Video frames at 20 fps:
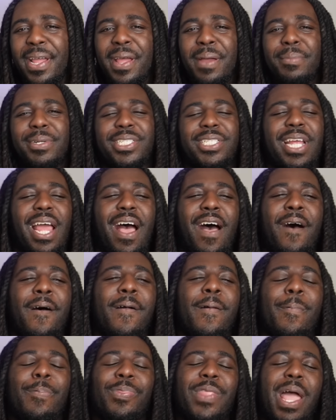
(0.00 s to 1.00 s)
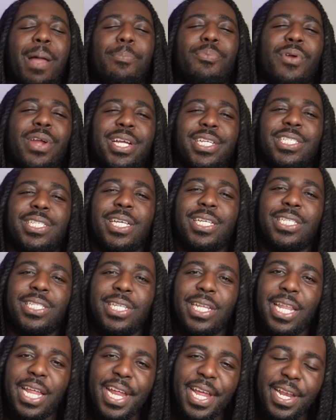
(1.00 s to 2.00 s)
But y'all, that brings us to
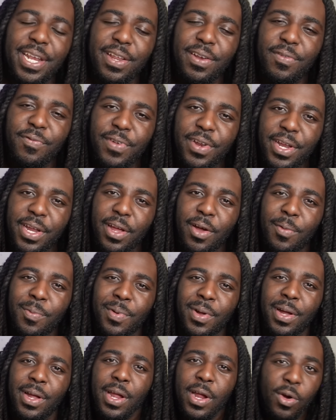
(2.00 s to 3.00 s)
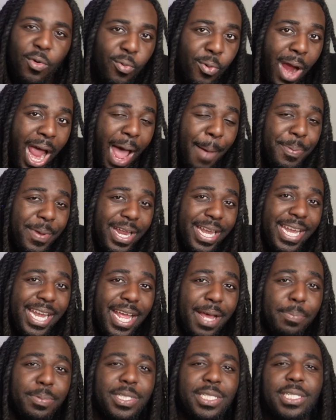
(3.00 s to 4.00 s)
the end of the video, bro. Grab your
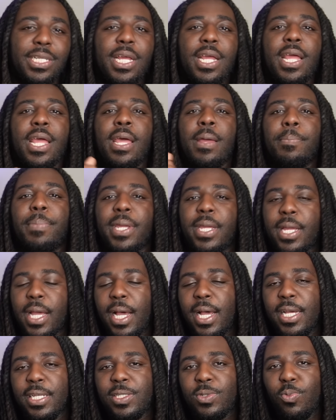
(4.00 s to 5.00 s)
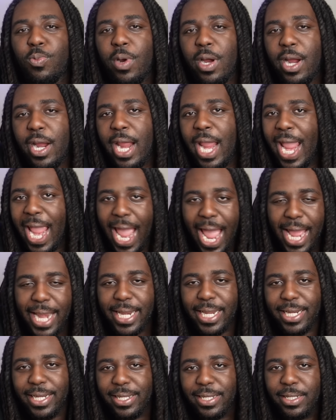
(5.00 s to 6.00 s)
nips because we're
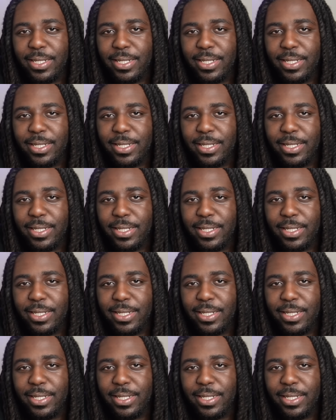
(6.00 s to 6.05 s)
headed.